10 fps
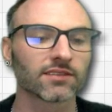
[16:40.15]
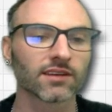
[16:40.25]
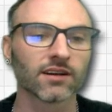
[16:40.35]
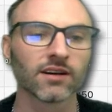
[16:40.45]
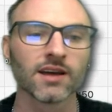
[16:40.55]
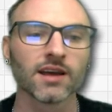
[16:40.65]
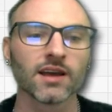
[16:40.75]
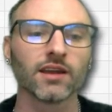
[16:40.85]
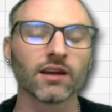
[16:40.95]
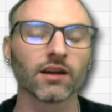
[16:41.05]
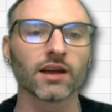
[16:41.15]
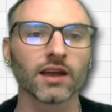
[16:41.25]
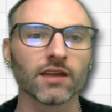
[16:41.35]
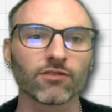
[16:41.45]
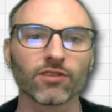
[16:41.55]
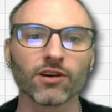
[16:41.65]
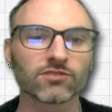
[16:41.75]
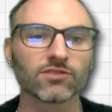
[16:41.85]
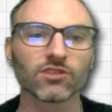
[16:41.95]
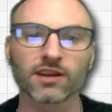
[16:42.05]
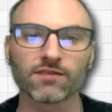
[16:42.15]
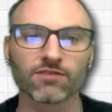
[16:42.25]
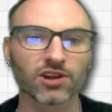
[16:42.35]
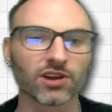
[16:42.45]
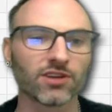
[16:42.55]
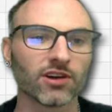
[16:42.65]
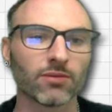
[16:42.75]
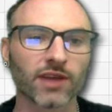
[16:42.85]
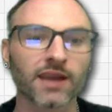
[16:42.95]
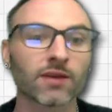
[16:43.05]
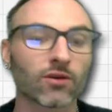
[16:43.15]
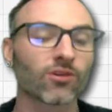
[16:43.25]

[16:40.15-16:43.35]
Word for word: So, you know, it, for those of you looking for a good domain